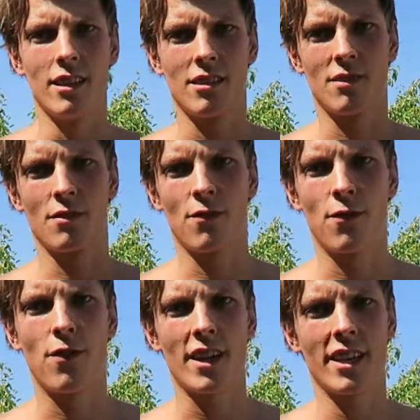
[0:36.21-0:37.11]
it's
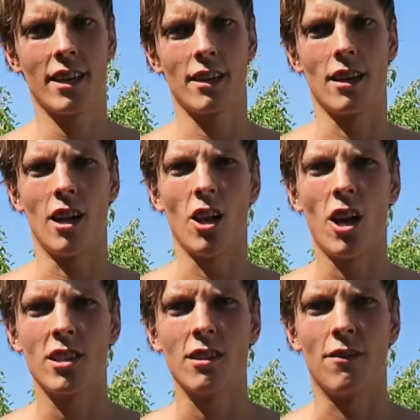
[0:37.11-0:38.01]
fucking a
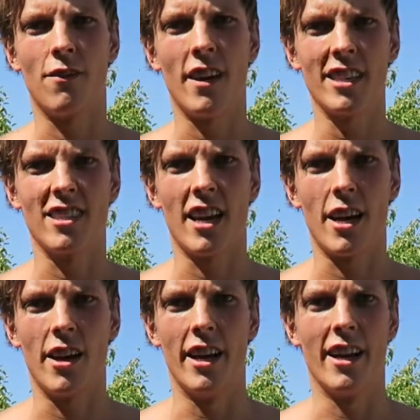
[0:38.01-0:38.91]
lot of fat
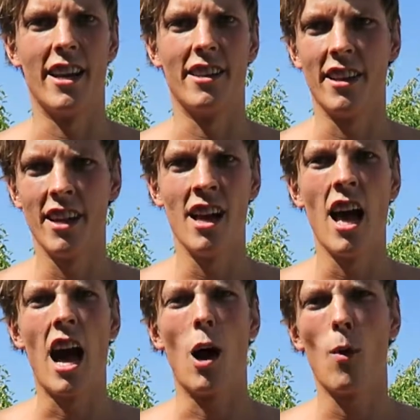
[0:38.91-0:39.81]
there and
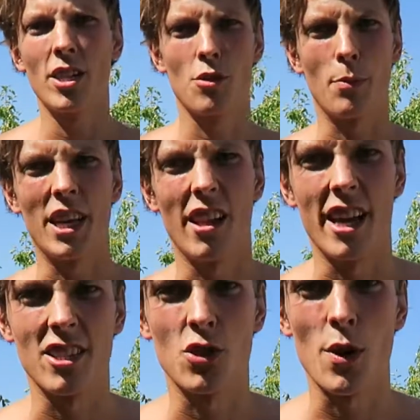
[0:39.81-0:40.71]
I want to be
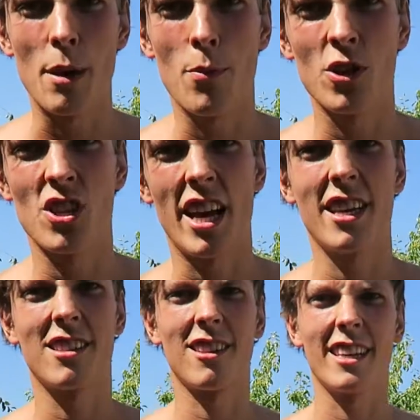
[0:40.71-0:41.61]
like
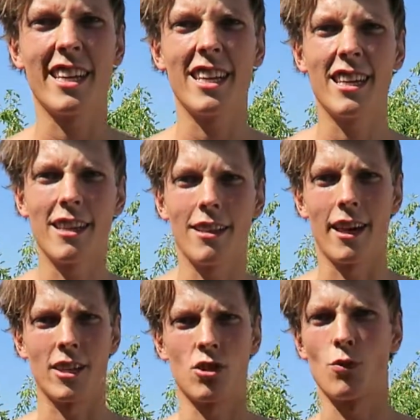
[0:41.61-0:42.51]
3% lean
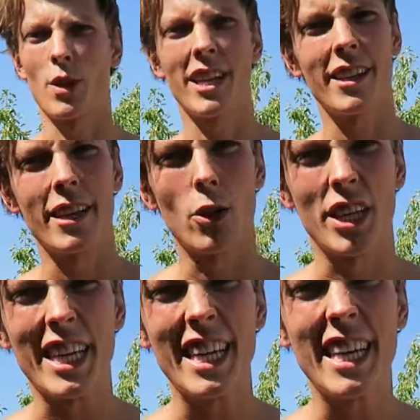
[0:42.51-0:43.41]
like really
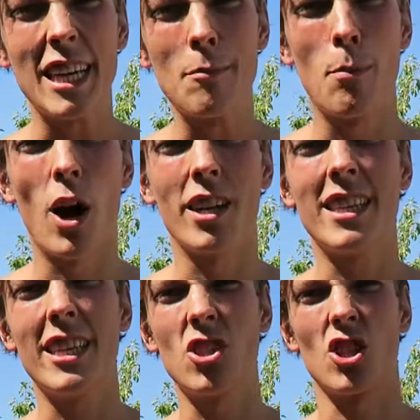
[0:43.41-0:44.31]
lean
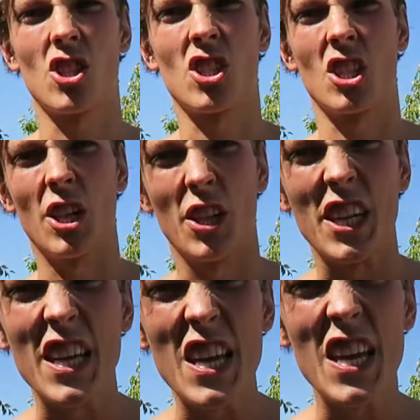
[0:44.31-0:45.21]
body just
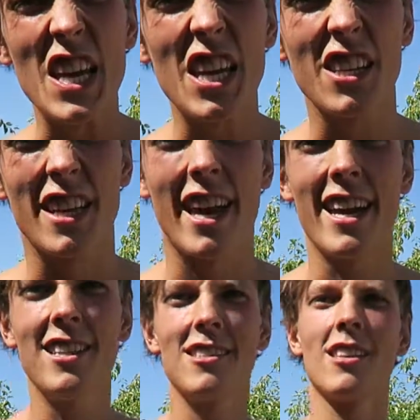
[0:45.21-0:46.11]
lean
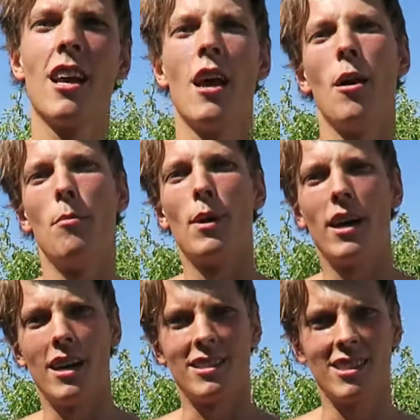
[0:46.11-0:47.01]
gains
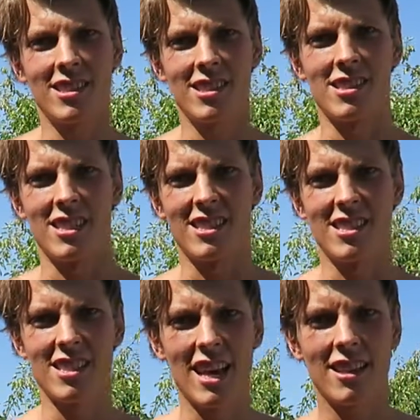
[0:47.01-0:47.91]
but this is
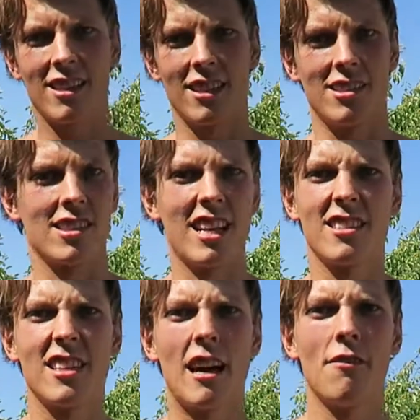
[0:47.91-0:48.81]
it's not it's
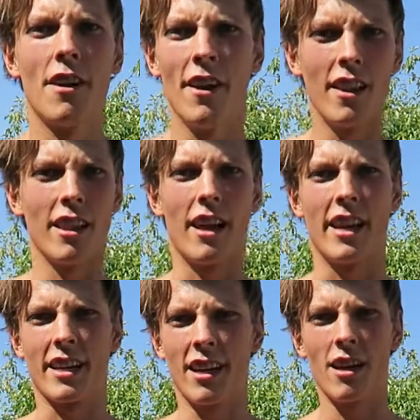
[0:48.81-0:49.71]
not enough
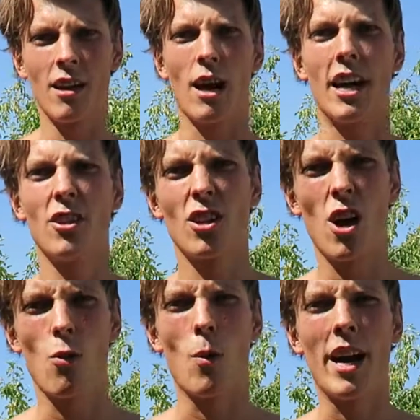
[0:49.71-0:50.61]
like I don't
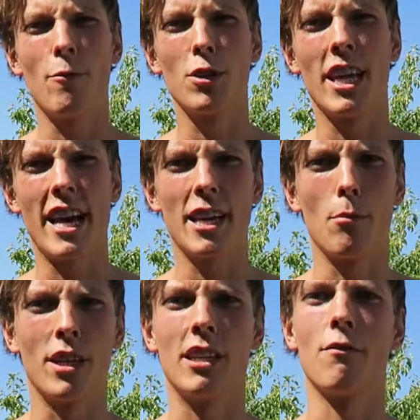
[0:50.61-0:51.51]
know why would
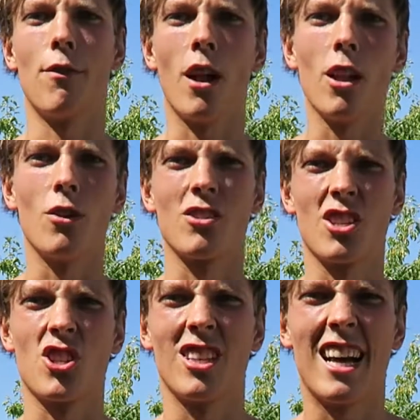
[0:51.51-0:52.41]
anybody follow
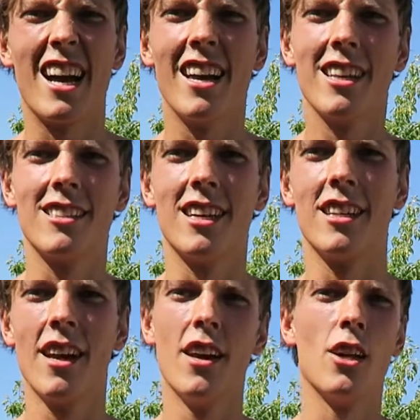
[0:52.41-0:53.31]
such a diet that
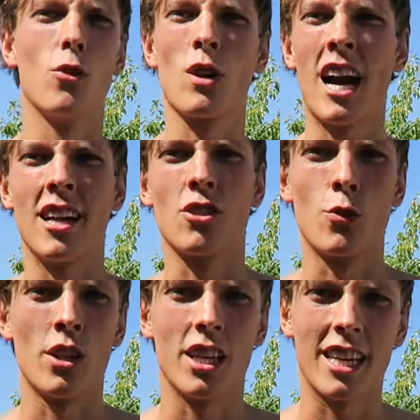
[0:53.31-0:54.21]
you can't
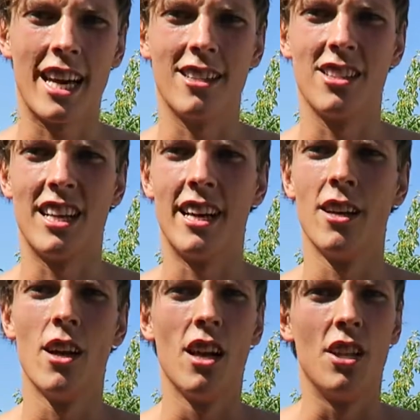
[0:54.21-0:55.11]
really get the
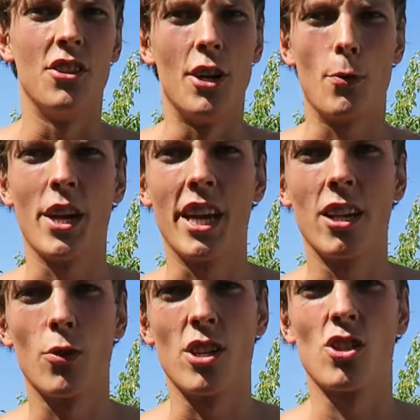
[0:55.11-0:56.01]
the
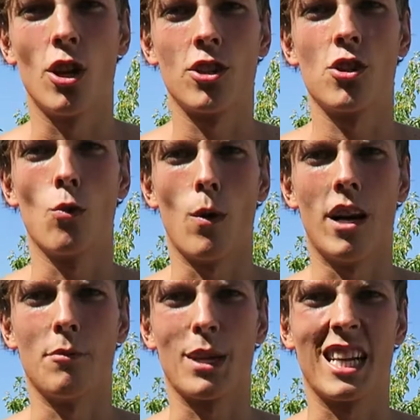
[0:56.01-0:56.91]
real results you
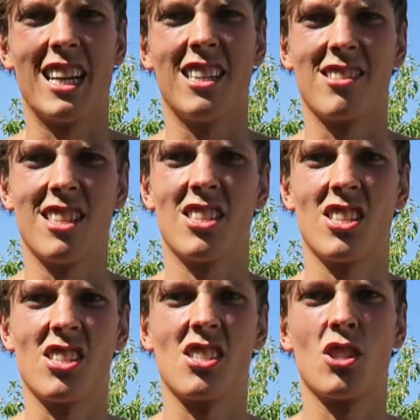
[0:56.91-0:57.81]
want because this
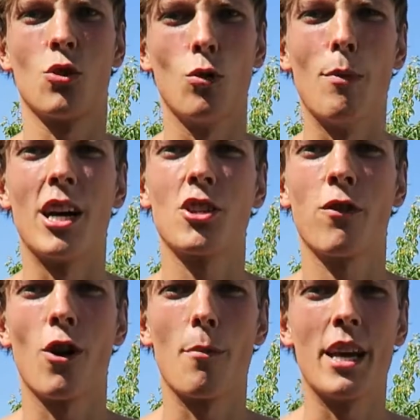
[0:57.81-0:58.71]
is too much
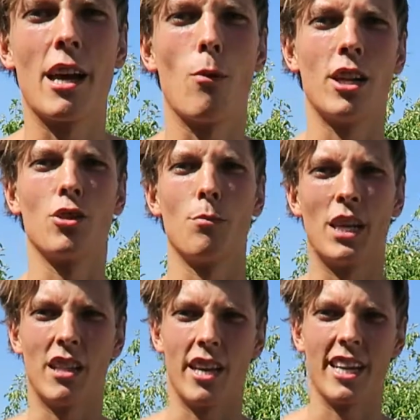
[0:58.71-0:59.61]
for me. I want to
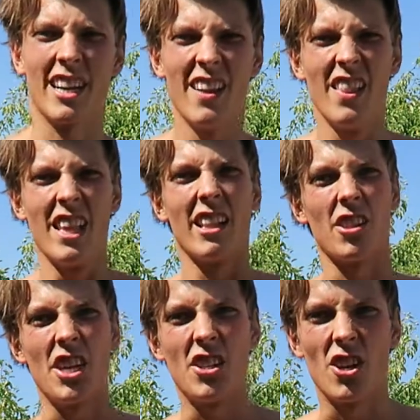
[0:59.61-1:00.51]
be like
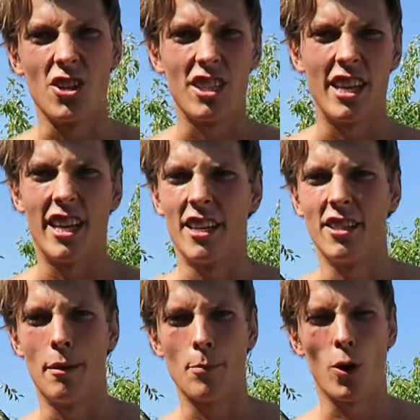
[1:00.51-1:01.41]
leaner
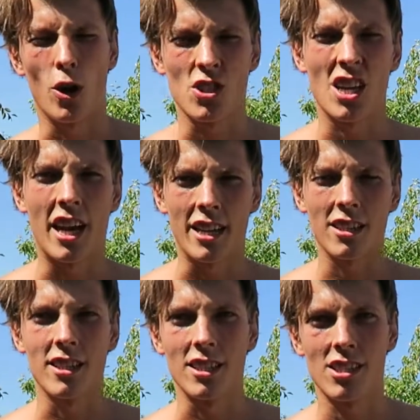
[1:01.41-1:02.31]
than the pro
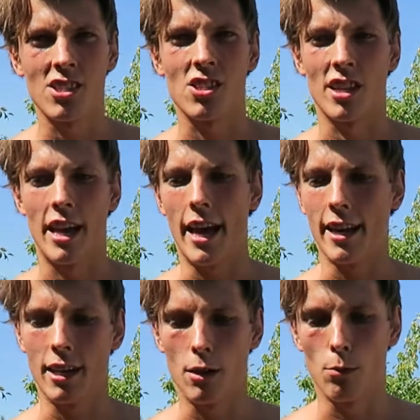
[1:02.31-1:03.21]
cyclists and
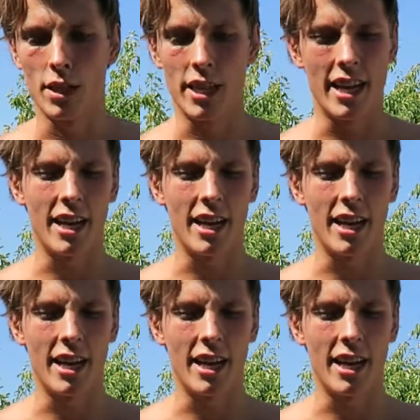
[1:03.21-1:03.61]
anybody